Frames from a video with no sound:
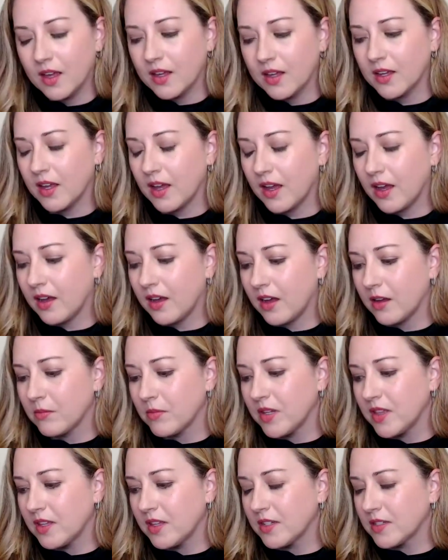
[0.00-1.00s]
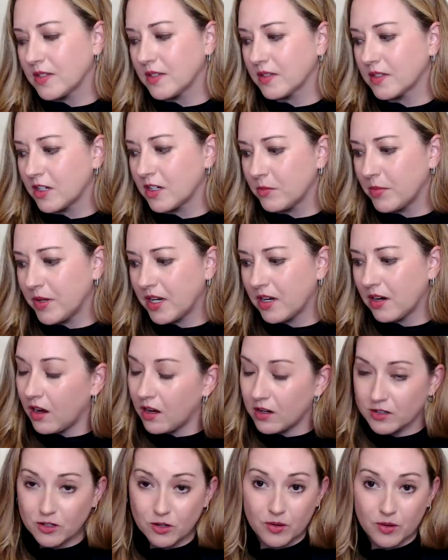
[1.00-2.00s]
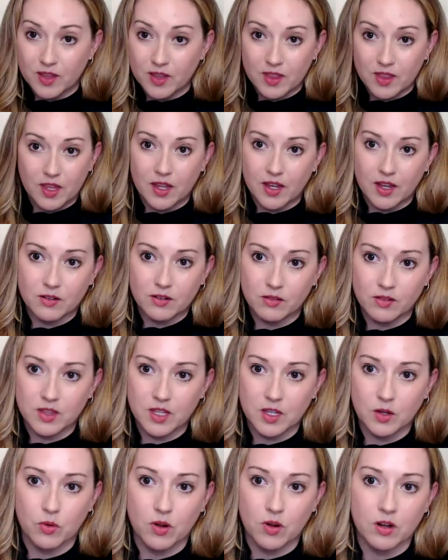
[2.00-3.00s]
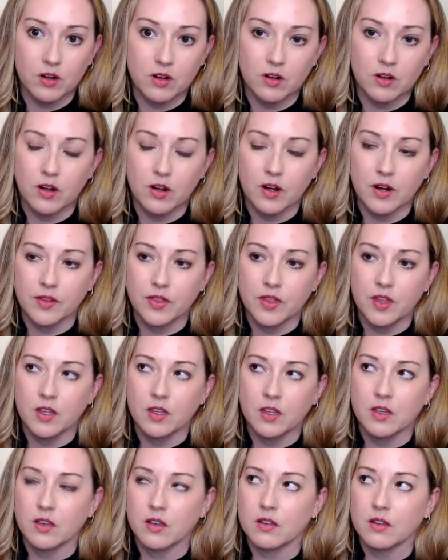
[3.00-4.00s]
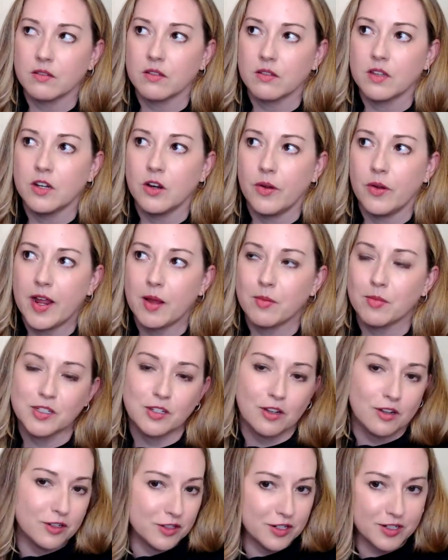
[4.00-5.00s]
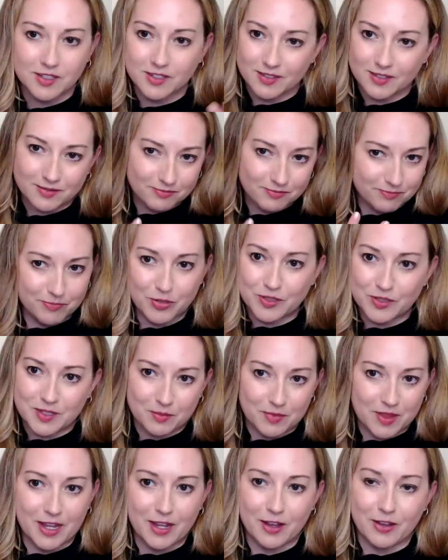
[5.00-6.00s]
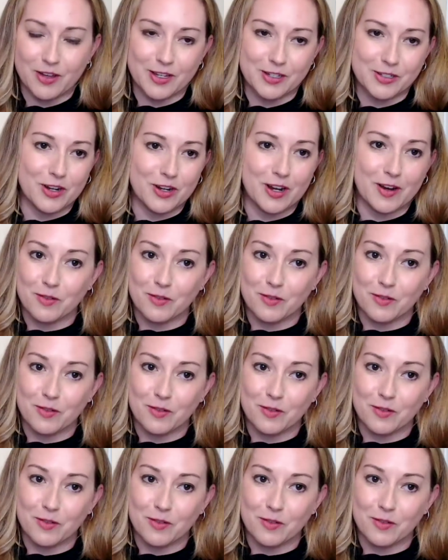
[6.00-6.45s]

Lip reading: Yeah, I mean, this is going to be an ongoing thing. I think, Amazon just put something out yesterday.